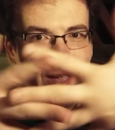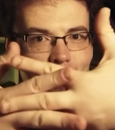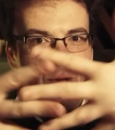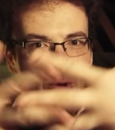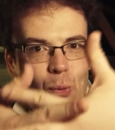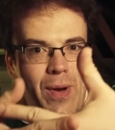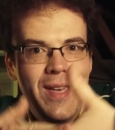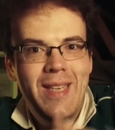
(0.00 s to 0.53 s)

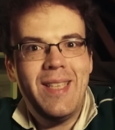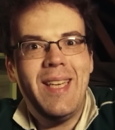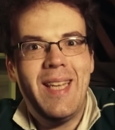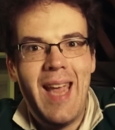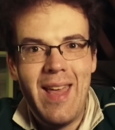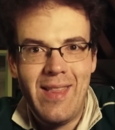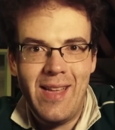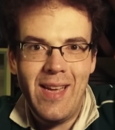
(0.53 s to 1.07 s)
conjoined
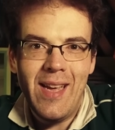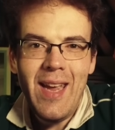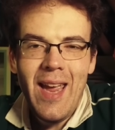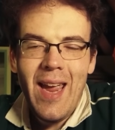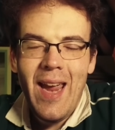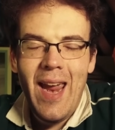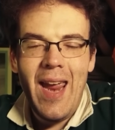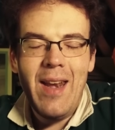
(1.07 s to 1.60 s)
together
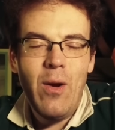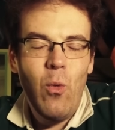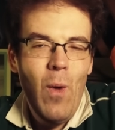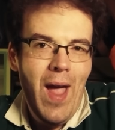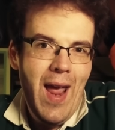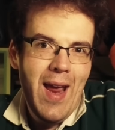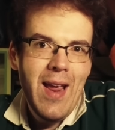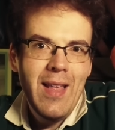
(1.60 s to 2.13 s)
in a
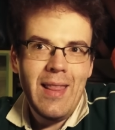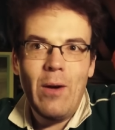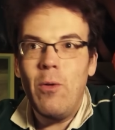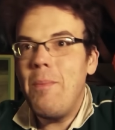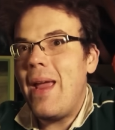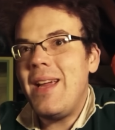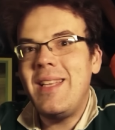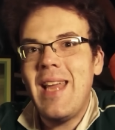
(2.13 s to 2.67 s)
way that
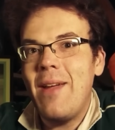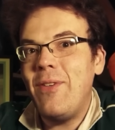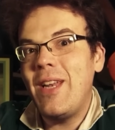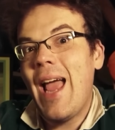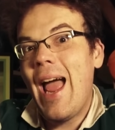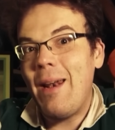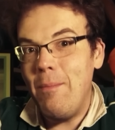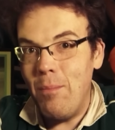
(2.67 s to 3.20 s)
would make David
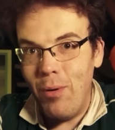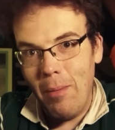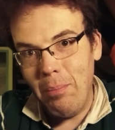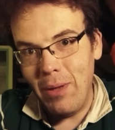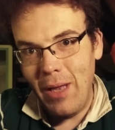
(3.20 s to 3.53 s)
Attenborough